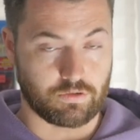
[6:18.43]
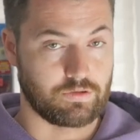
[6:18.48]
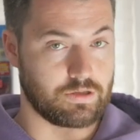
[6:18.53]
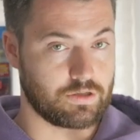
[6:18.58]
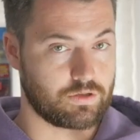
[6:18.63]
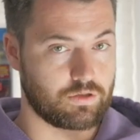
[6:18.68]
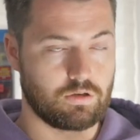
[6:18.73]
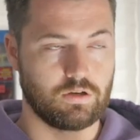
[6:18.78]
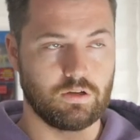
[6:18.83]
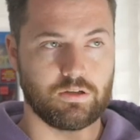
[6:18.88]

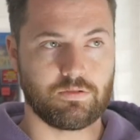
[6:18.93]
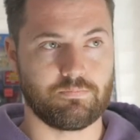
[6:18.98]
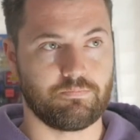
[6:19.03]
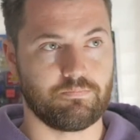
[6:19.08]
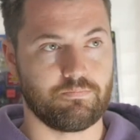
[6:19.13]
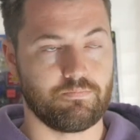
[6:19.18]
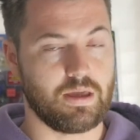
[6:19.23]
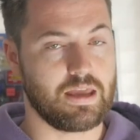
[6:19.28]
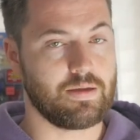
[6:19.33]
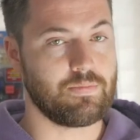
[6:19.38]
This
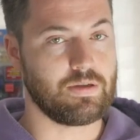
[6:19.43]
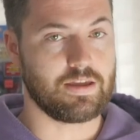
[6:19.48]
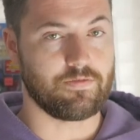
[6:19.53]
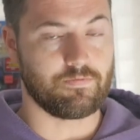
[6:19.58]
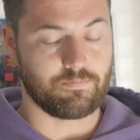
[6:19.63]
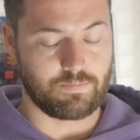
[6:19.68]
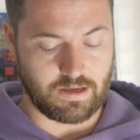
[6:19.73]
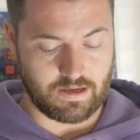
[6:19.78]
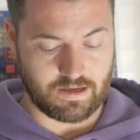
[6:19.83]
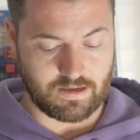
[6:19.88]
could maybe
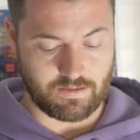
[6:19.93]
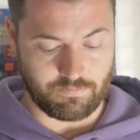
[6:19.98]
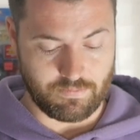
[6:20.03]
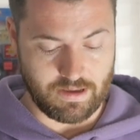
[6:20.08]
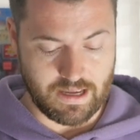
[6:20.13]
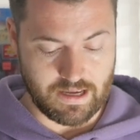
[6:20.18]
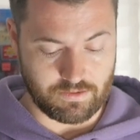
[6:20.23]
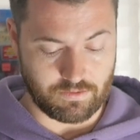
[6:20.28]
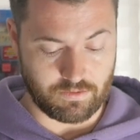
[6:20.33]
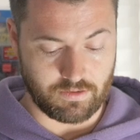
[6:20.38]
even be a
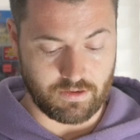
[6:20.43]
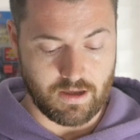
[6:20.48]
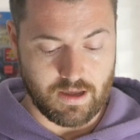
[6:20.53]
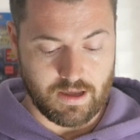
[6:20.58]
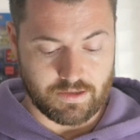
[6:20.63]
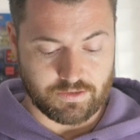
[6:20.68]
commander.